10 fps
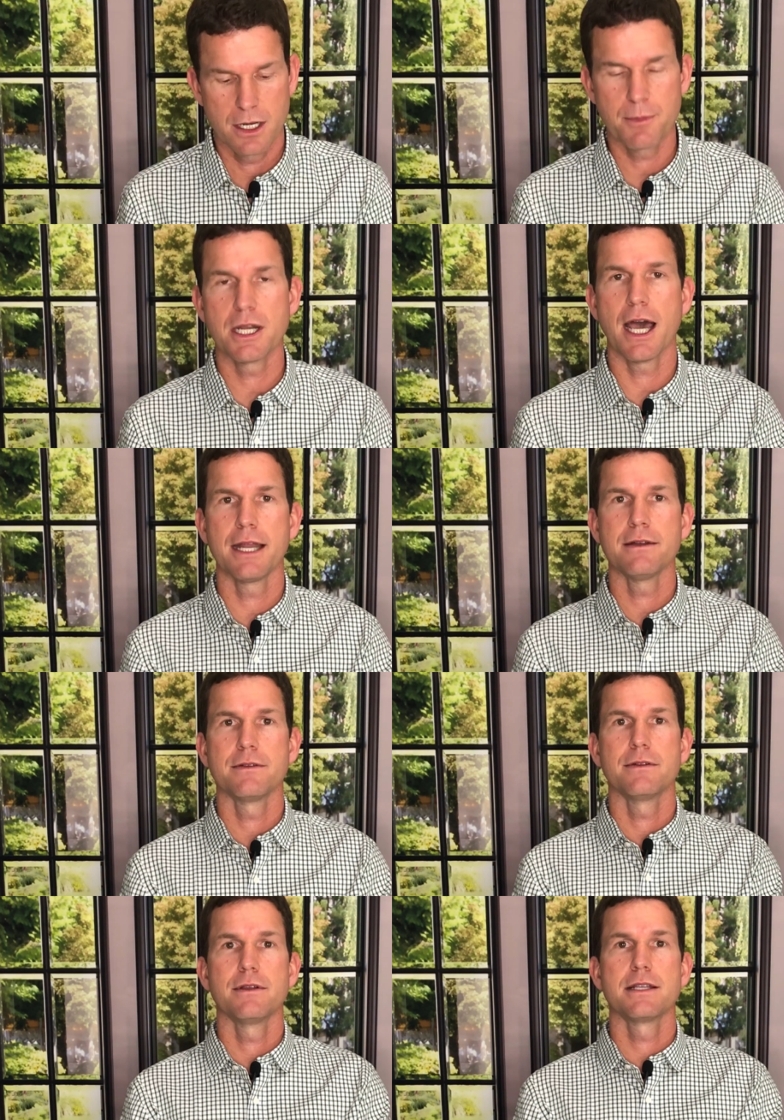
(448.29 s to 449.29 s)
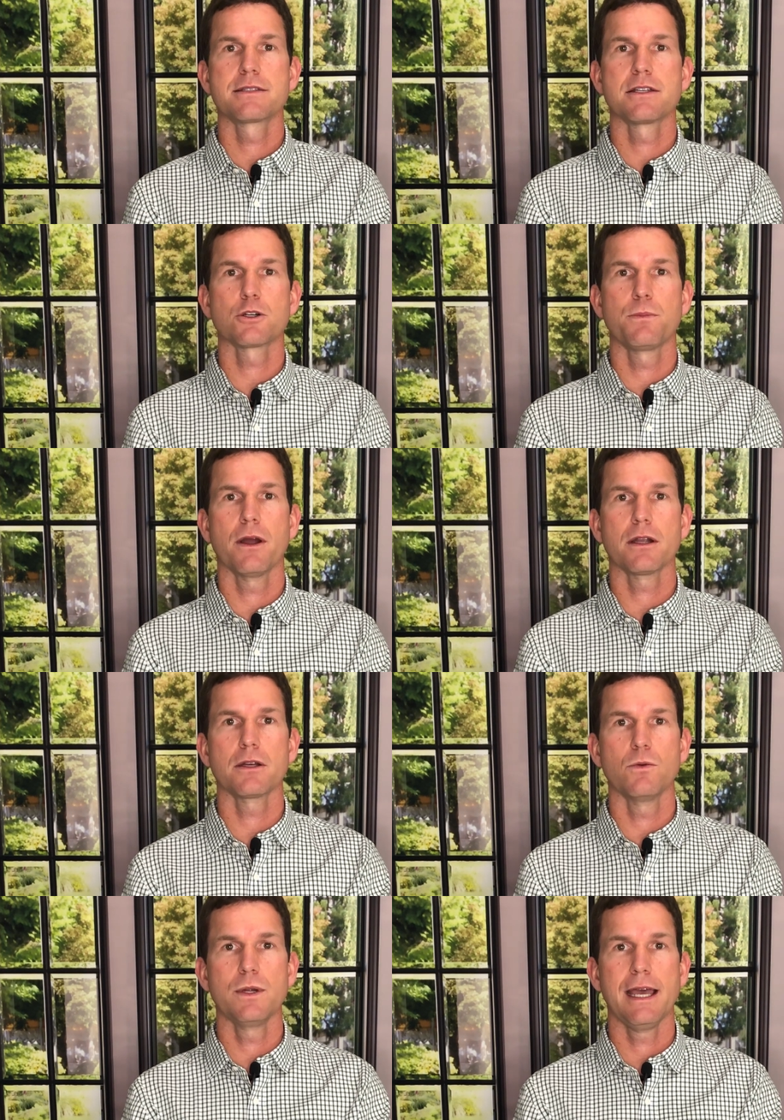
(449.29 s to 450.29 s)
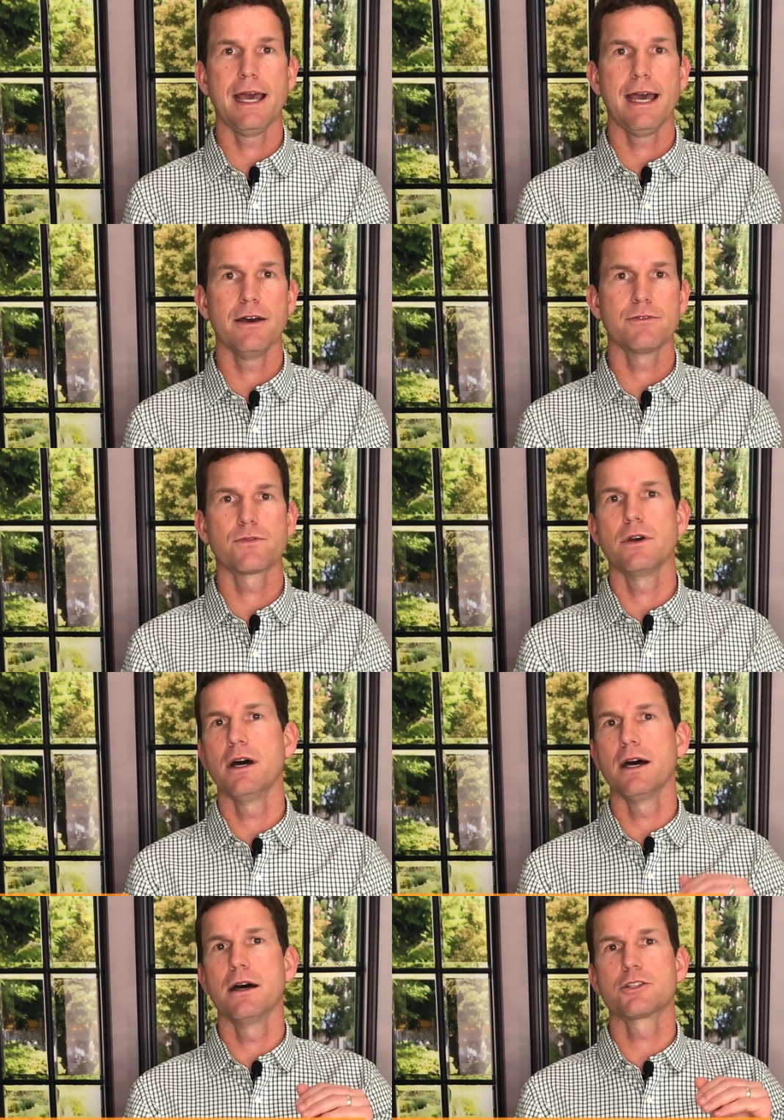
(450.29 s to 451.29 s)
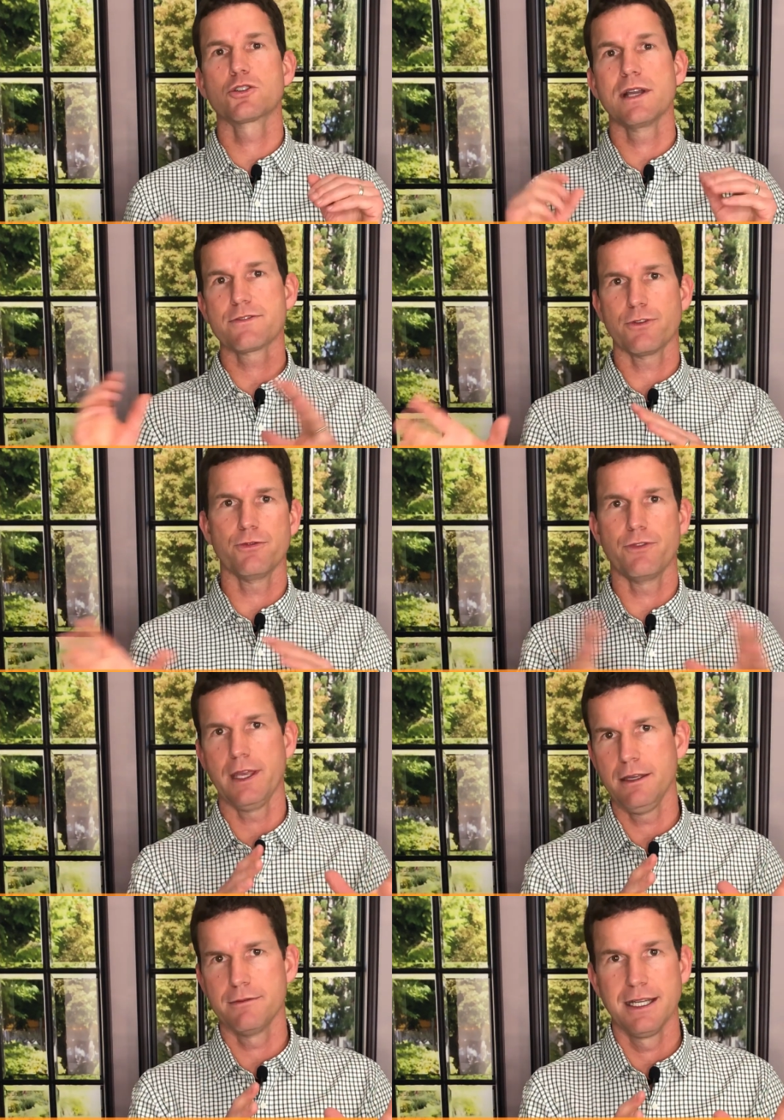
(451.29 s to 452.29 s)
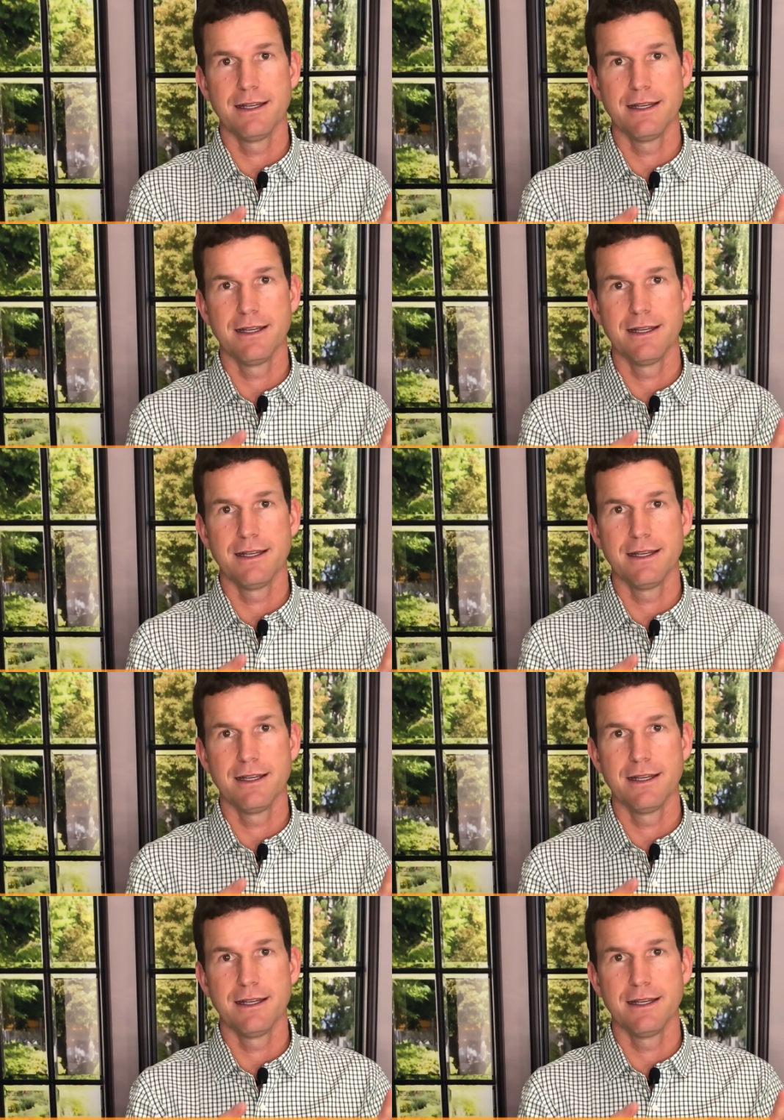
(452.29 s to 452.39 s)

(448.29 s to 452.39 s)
Number 9, in Central Park we have a transfer fee.